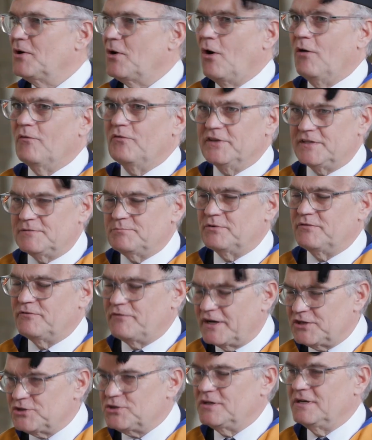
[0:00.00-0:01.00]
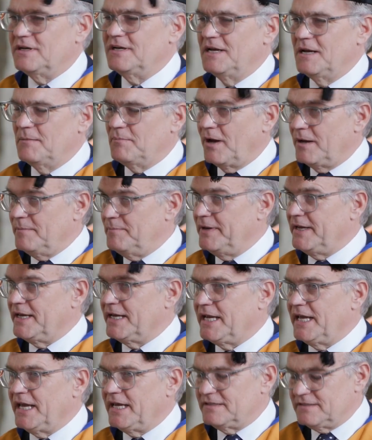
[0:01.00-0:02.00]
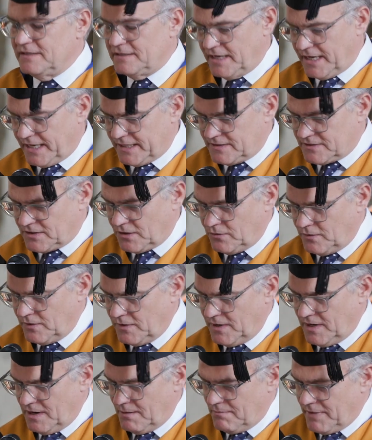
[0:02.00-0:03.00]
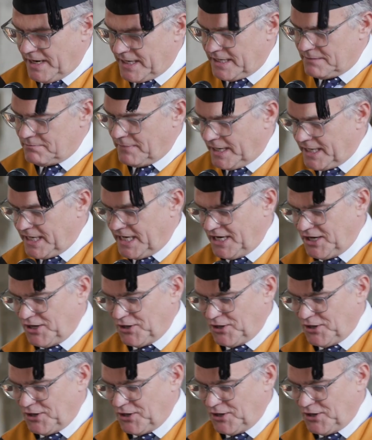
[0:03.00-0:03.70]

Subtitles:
of this profession by being here today. So many, many